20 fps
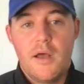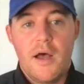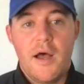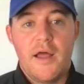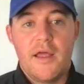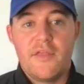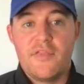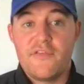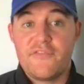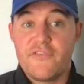
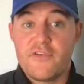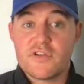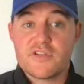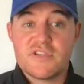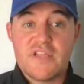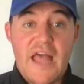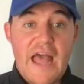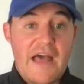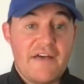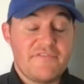in the
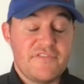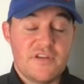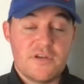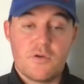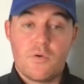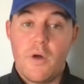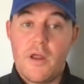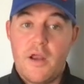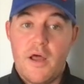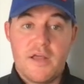first half.
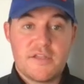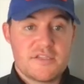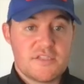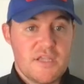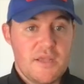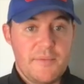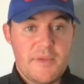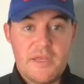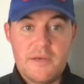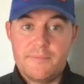And quite
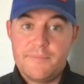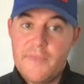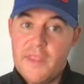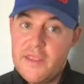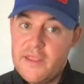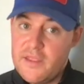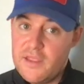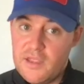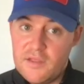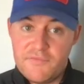honestly, I mean,
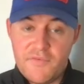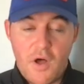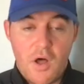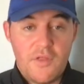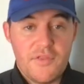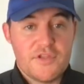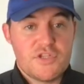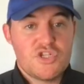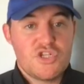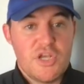if all
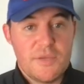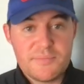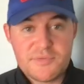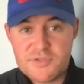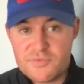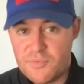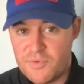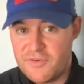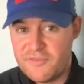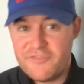the
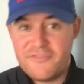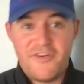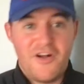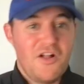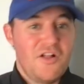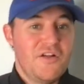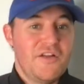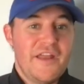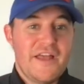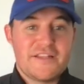chips would have
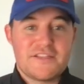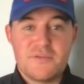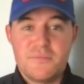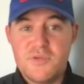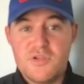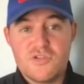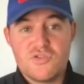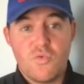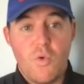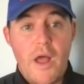fallen
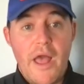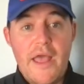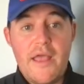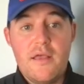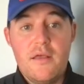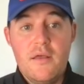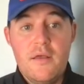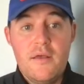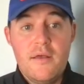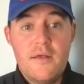SMU's
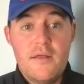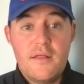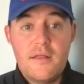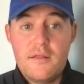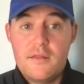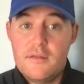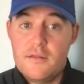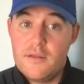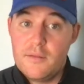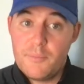way,
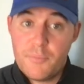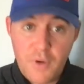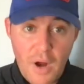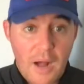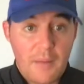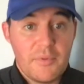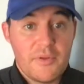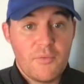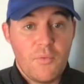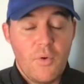
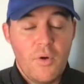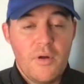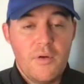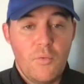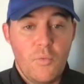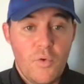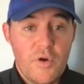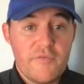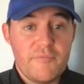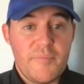probably
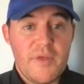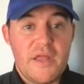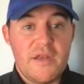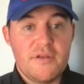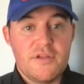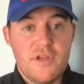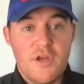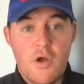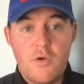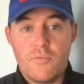would have
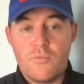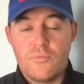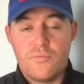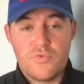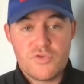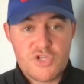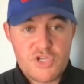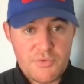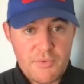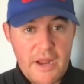been, you know,
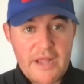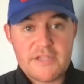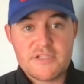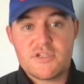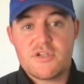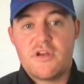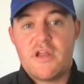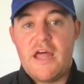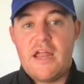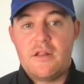Rashee Rice
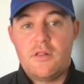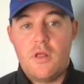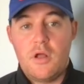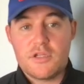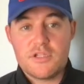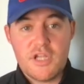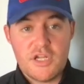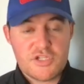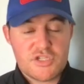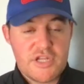could have had a
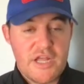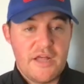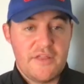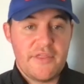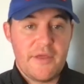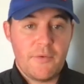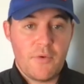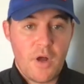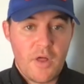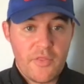long touchdown.
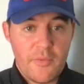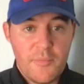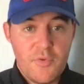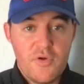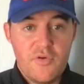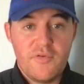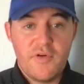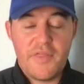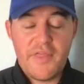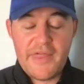They were on the
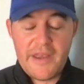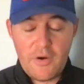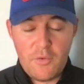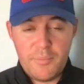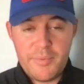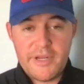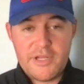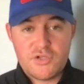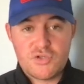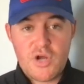move on that
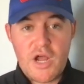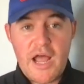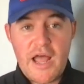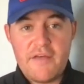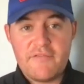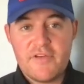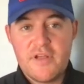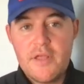opening drive